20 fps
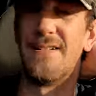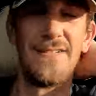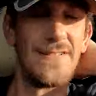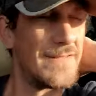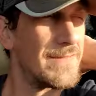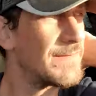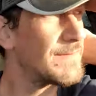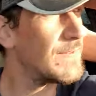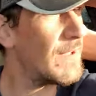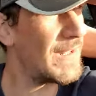it's,
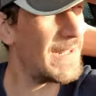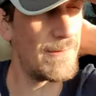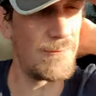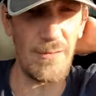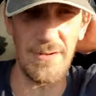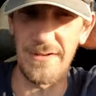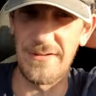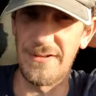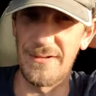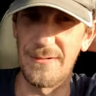it's, all I've
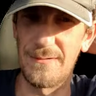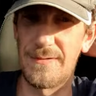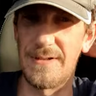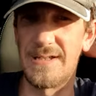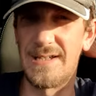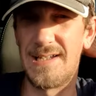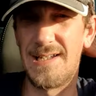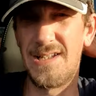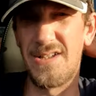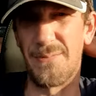wanted to do for
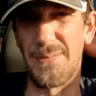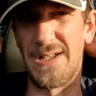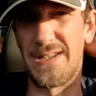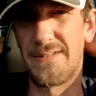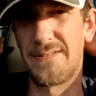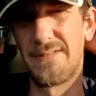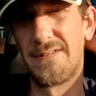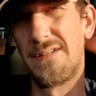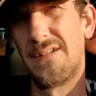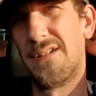years, man.
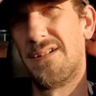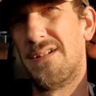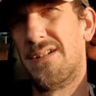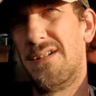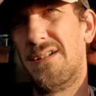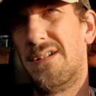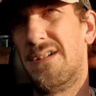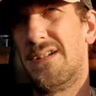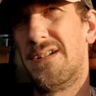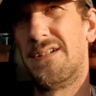
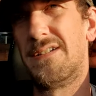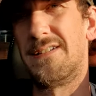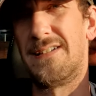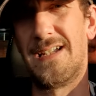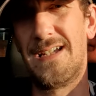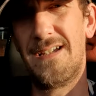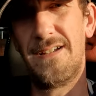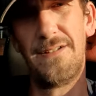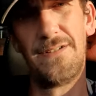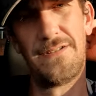
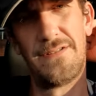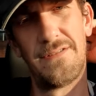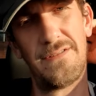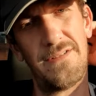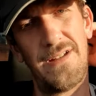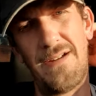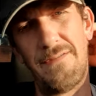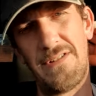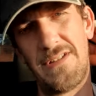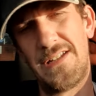Years.
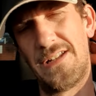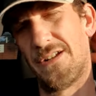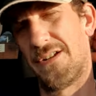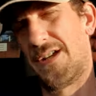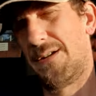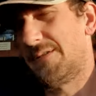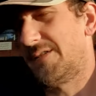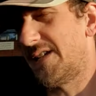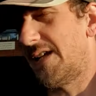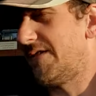Every, you
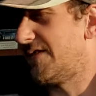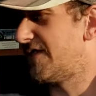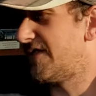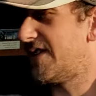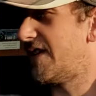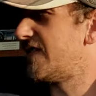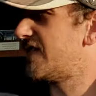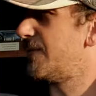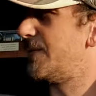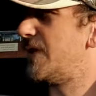know, since,
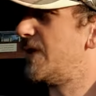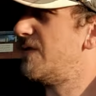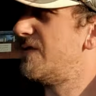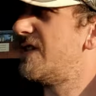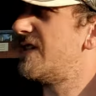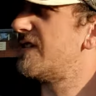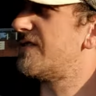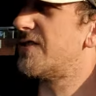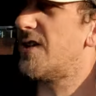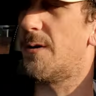since the
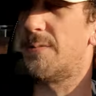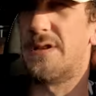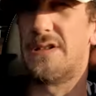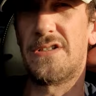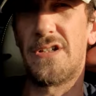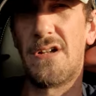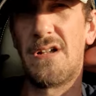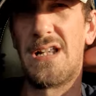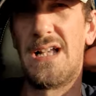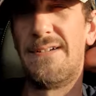music stopped,
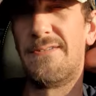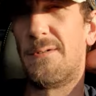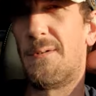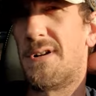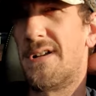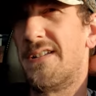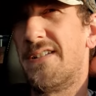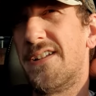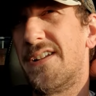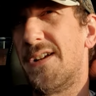it's all I ever
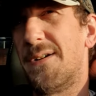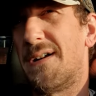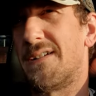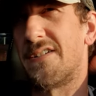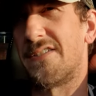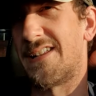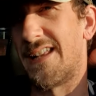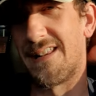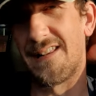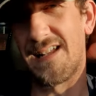wanted to do. I
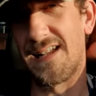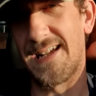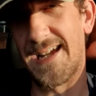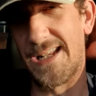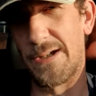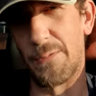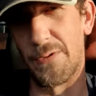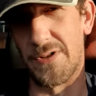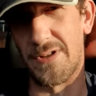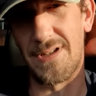just didn't think
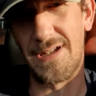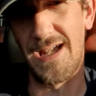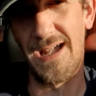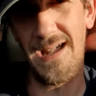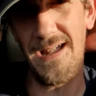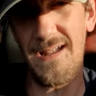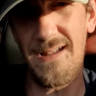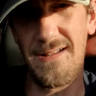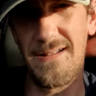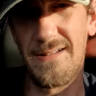anyone would
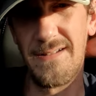care.